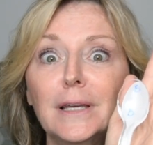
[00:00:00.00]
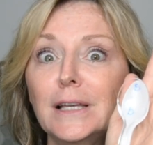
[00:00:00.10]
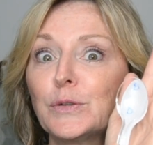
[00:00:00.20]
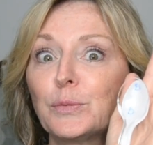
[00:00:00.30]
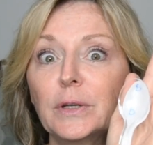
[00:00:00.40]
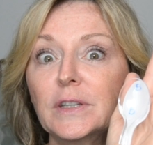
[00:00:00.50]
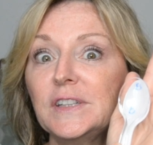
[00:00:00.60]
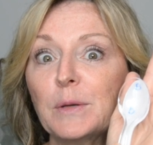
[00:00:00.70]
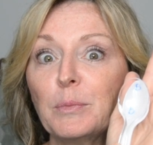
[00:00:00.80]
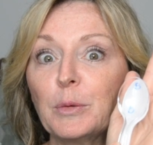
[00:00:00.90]
it's really
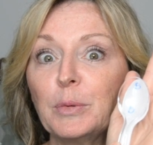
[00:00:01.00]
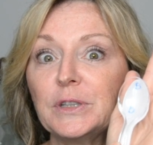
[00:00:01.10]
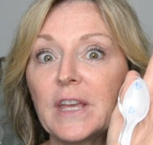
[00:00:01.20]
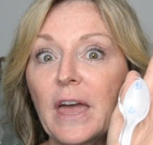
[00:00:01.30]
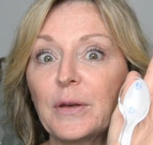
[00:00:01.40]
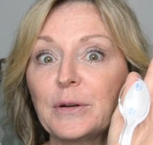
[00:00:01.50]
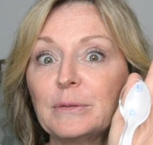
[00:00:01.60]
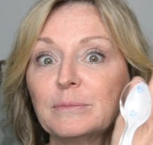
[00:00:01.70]
simple to put together.